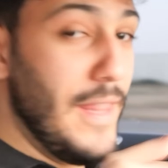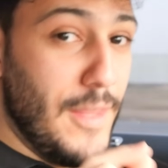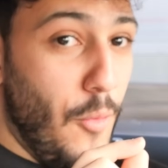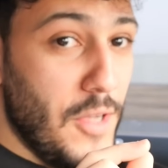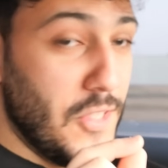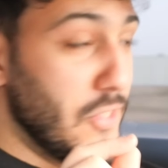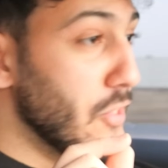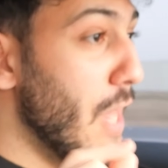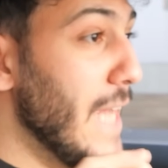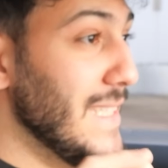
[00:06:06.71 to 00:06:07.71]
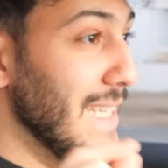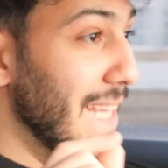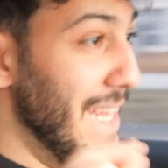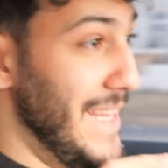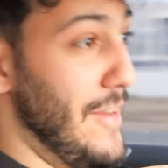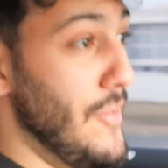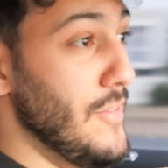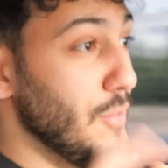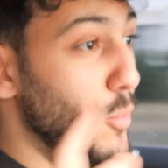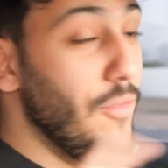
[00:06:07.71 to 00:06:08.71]
There was a slight delay there,
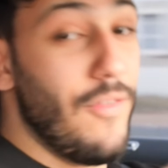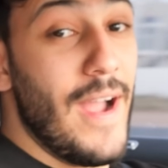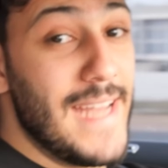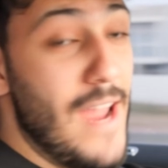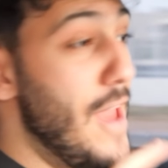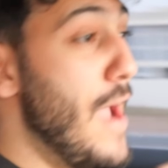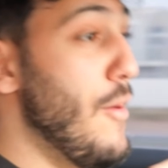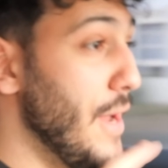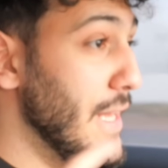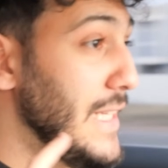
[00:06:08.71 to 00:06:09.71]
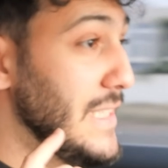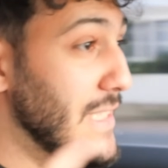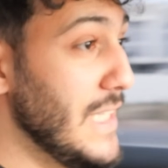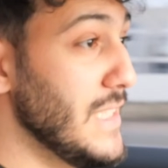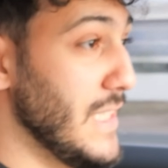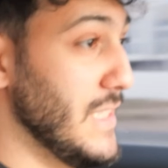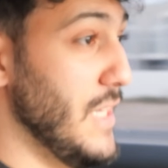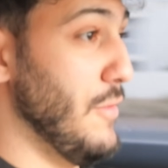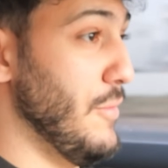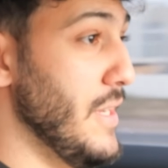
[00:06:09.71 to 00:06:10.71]
so we'll find out now in the
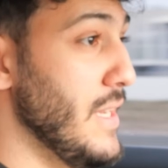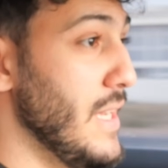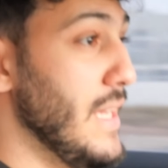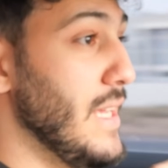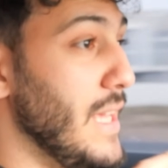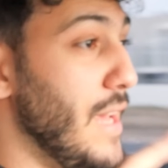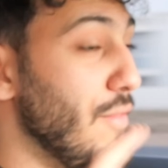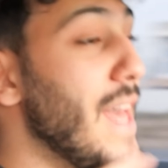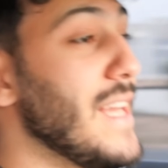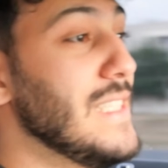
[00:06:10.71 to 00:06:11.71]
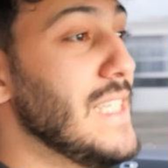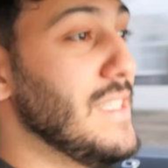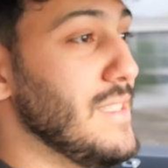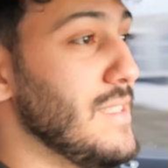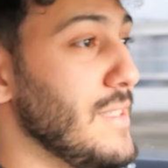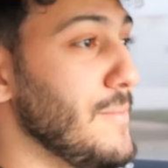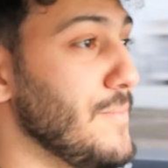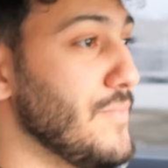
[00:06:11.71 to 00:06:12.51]
C63 if that exists.